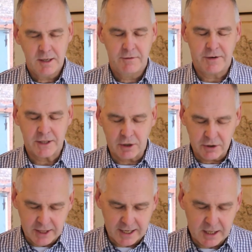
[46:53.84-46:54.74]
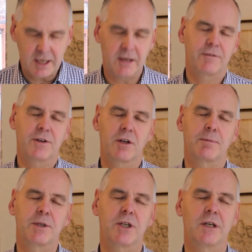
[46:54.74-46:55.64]
Father God, thank you for the
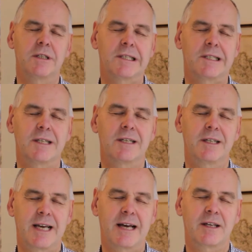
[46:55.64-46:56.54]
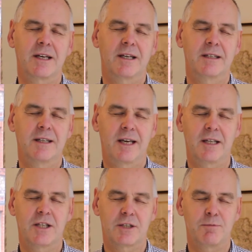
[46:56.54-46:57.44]
opportunity to gather
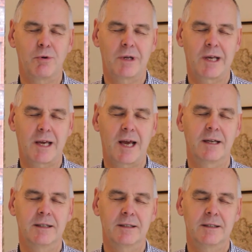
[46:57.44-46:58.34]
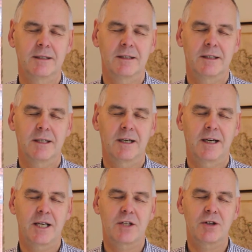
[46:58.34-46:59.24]
here this morning again.
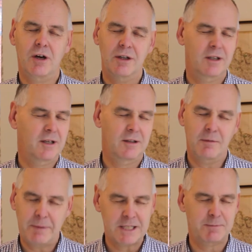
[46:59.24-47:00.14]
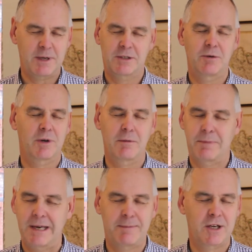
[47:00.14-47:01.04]
It's not the best place we want to
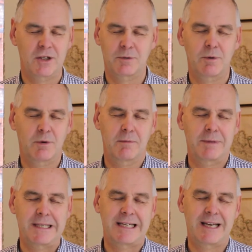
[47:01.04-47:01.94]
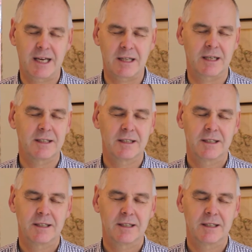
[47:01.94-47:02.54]
be because we want to be together,